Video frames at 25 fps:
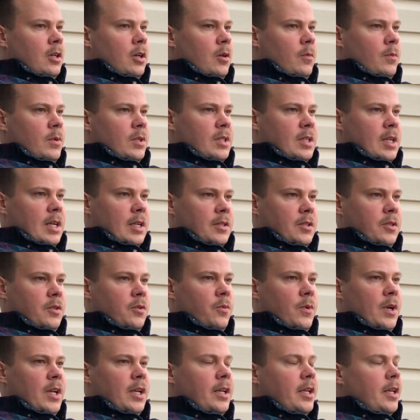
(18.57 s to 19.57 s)
Hope it's not too
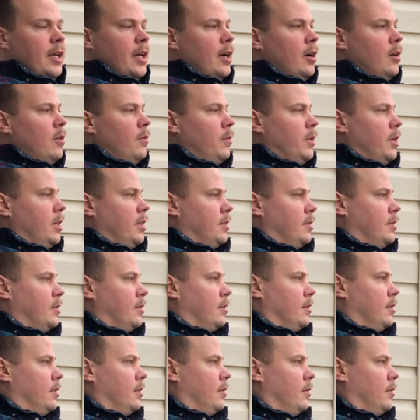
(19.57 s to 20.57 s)
windy out, but
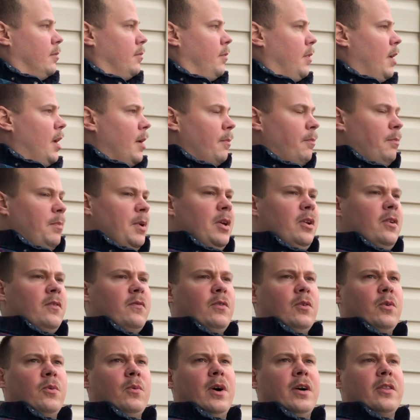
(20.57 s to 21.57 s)
it's
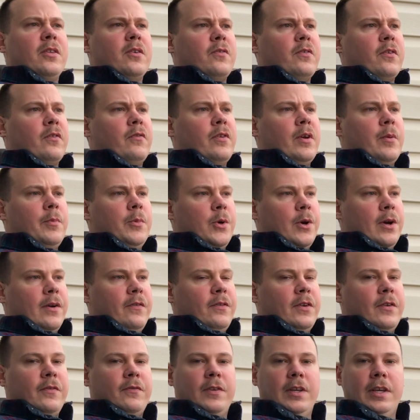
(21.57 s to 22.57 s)
beautiful weather for February
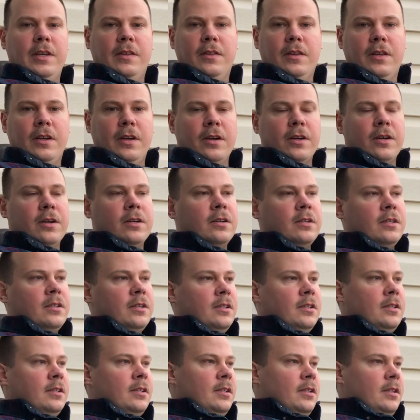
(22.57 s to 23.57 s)
15th here
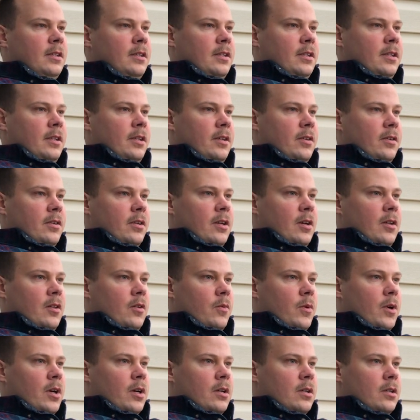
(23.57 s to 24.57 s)
in
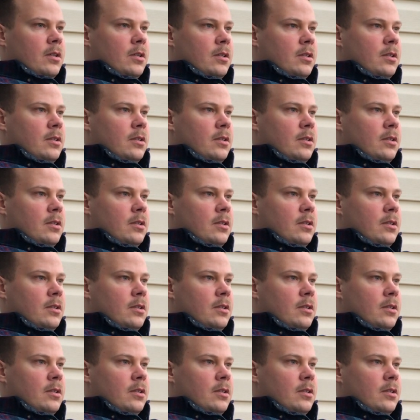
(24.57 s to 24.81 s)
Delaware.